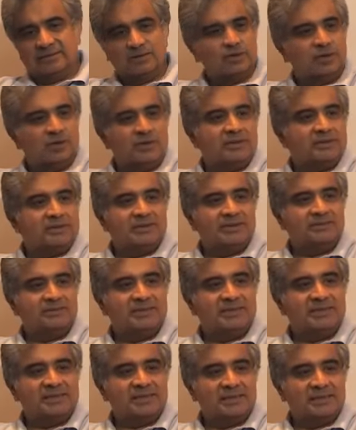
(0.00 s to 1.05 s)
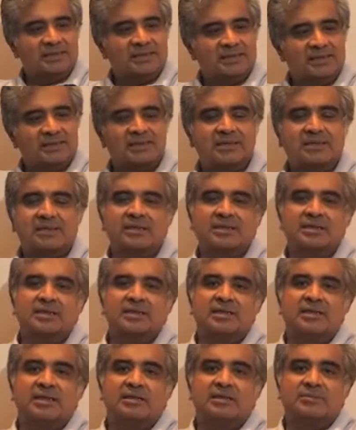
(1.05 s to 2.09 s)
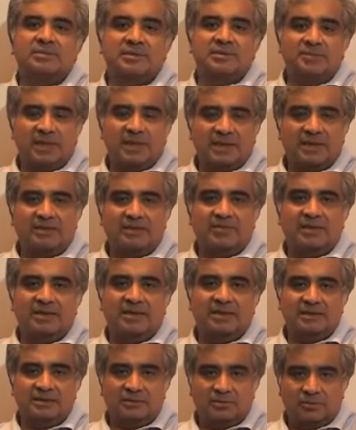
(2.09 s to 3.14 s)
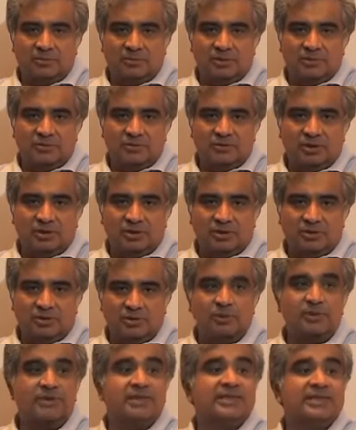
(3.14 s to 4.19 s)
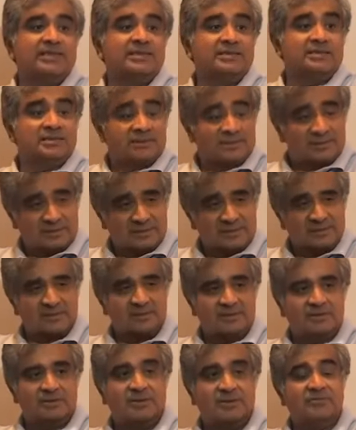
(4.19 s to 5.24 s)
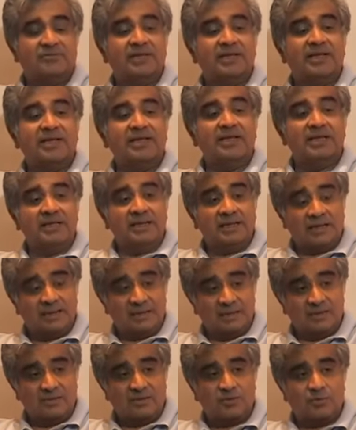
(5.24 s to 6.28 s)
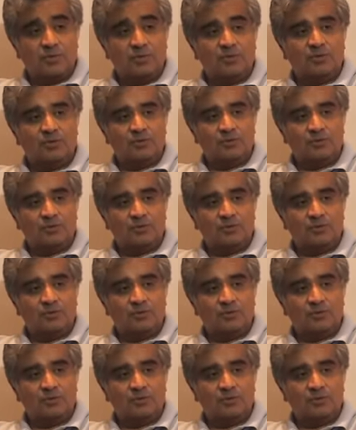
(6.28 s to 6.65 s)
joined immediately. And Mr. Palkhiwala then told me, you join Soli. So in fact, he spoke